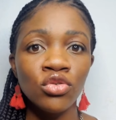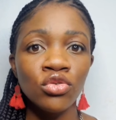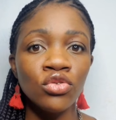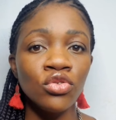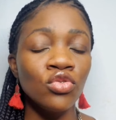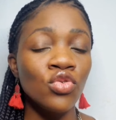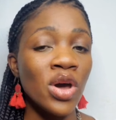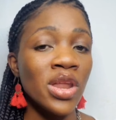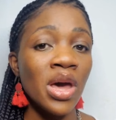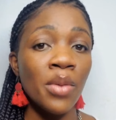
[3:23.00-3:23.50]
you
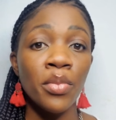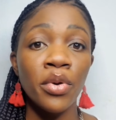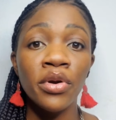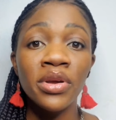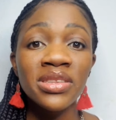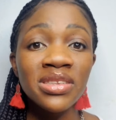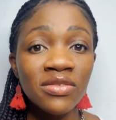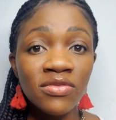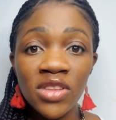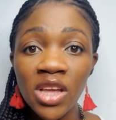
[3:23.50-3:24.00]
to do an
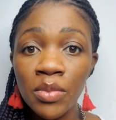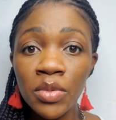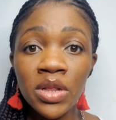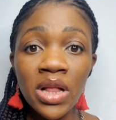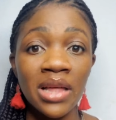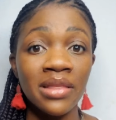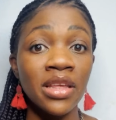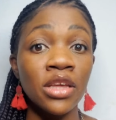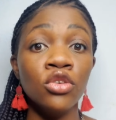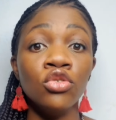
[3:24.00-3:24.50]
aperitif table
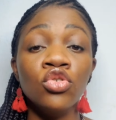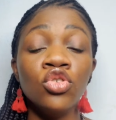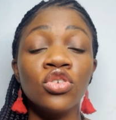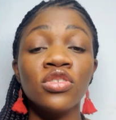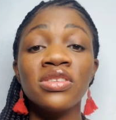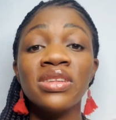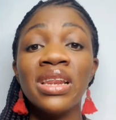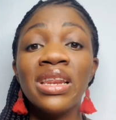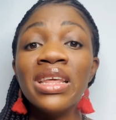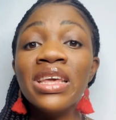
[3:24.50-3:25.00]
and then you
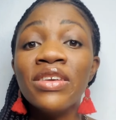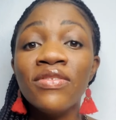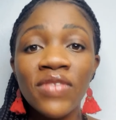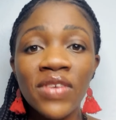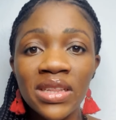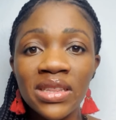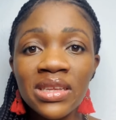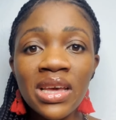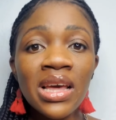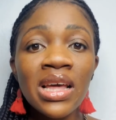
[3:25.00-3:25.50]
just leave
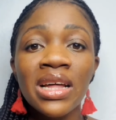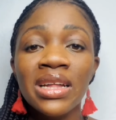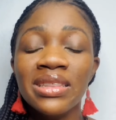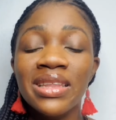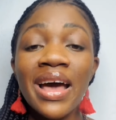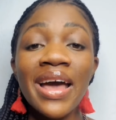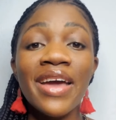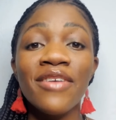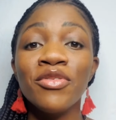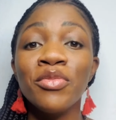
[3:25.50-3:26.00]
it
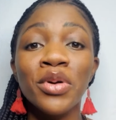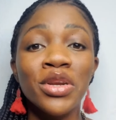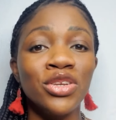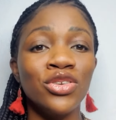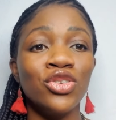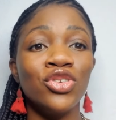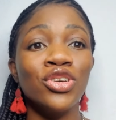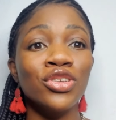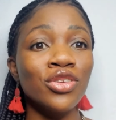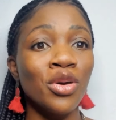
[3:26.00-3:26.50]
that everybody
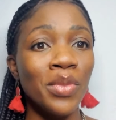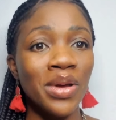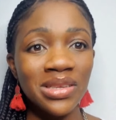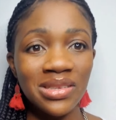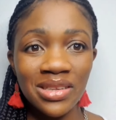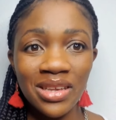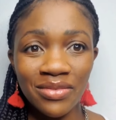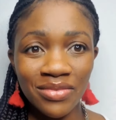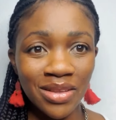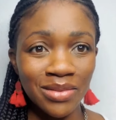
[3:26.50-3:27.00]
should just come and
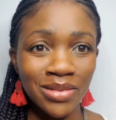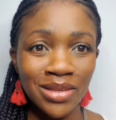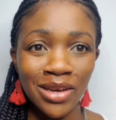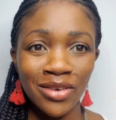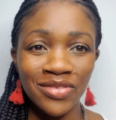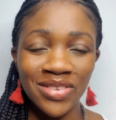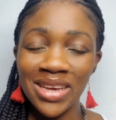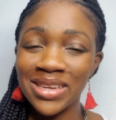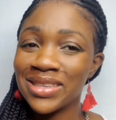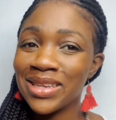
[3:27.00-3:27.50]
serve
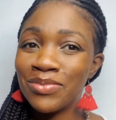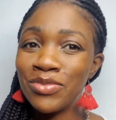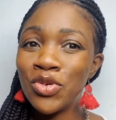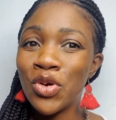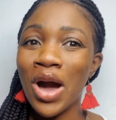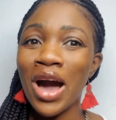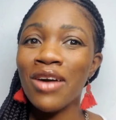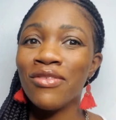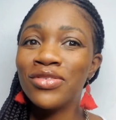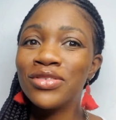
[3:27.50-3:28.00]
themselves except
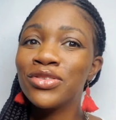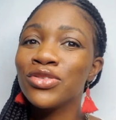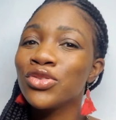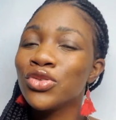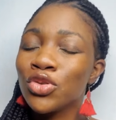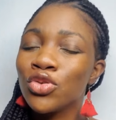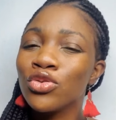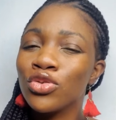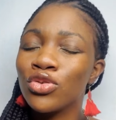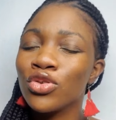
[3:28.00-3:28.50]
you have
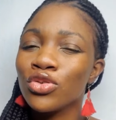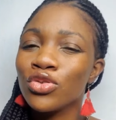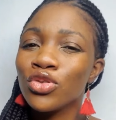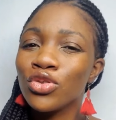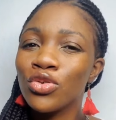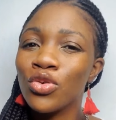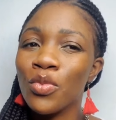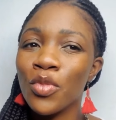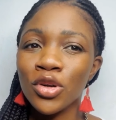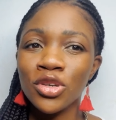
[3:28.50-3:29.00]
so so so
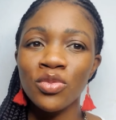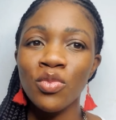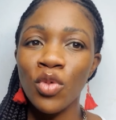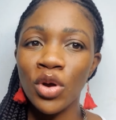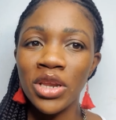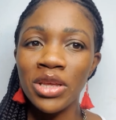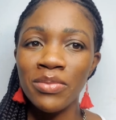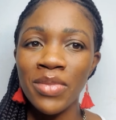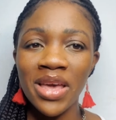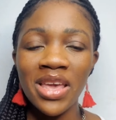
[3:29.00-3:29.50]
so much
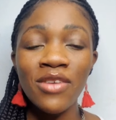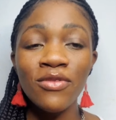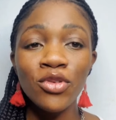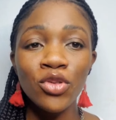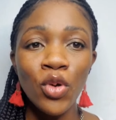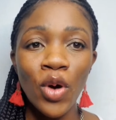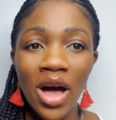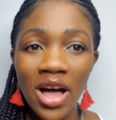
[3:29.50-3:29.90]
money but if you don't